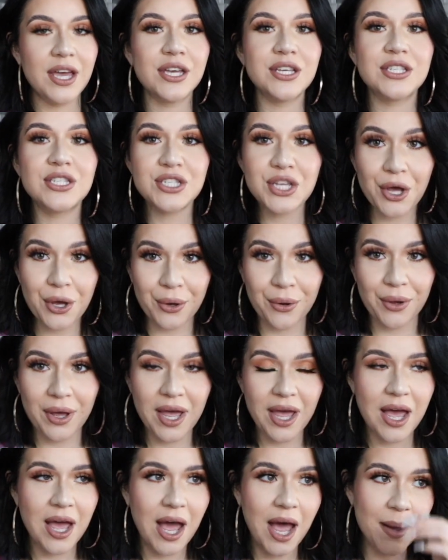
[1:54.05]
So
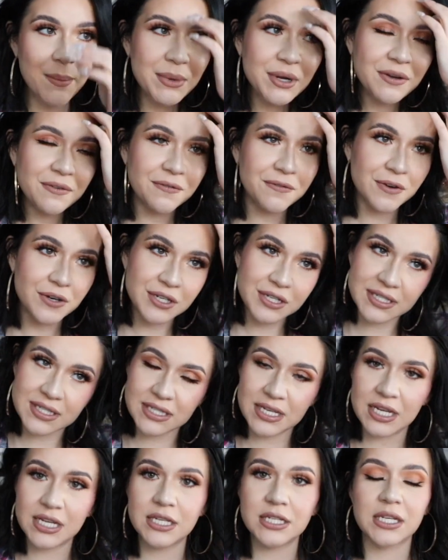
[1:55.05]
I'm gonna
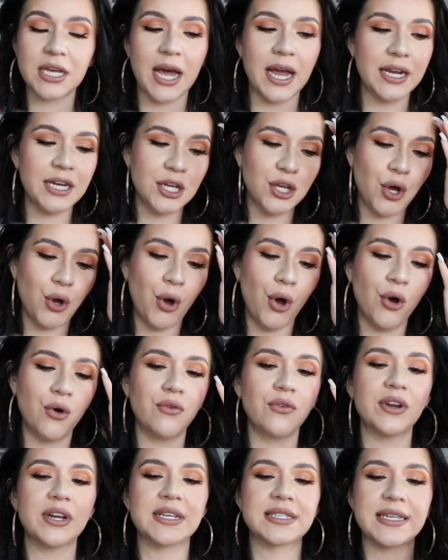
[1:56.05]
first kind of go
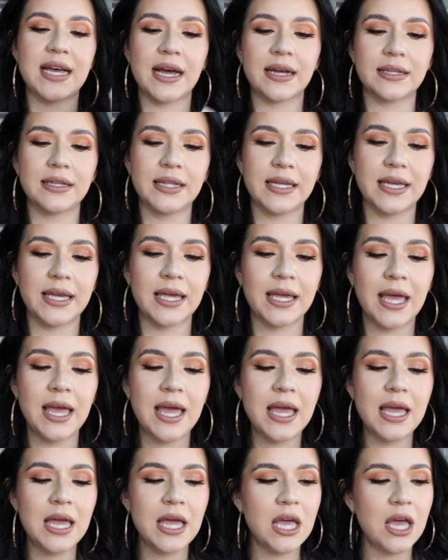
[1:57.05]
over exactly
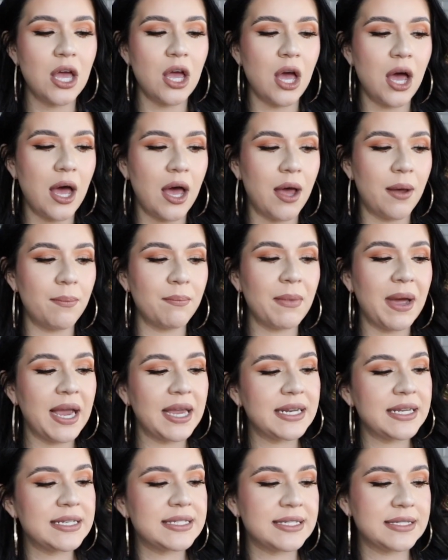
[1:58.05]

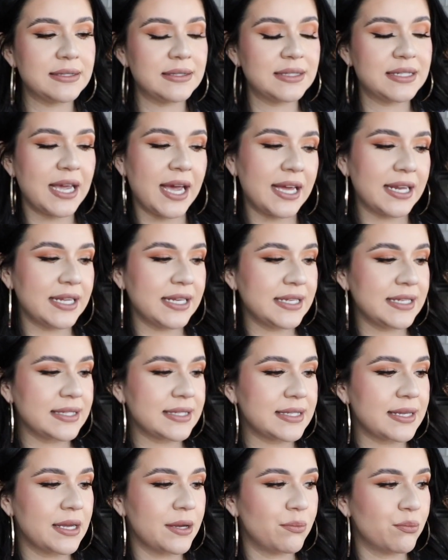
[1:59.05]
mine and
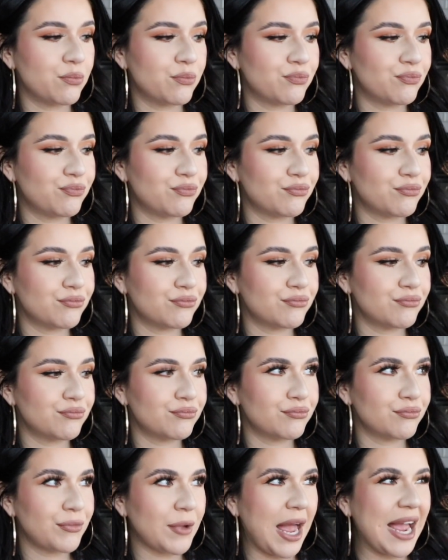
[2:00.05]
Danny's,
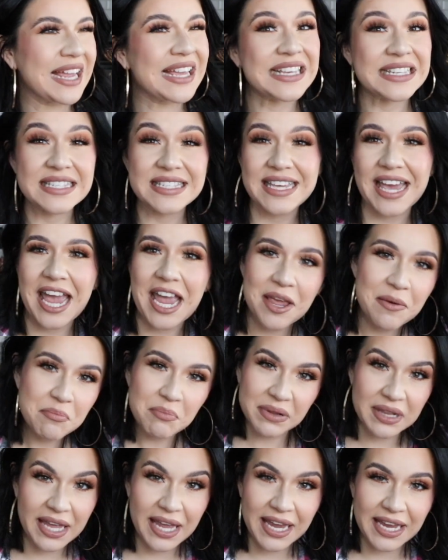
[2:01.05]
I guess, game
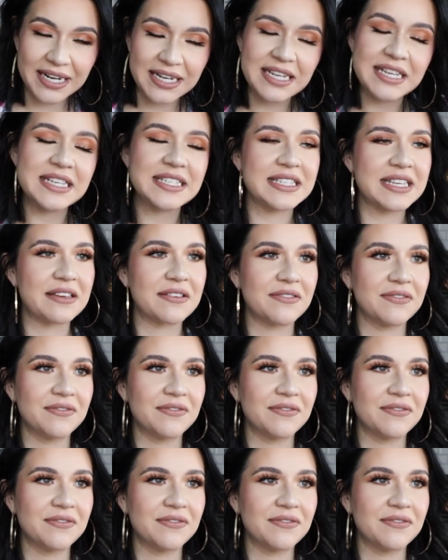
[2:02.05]
plan, is if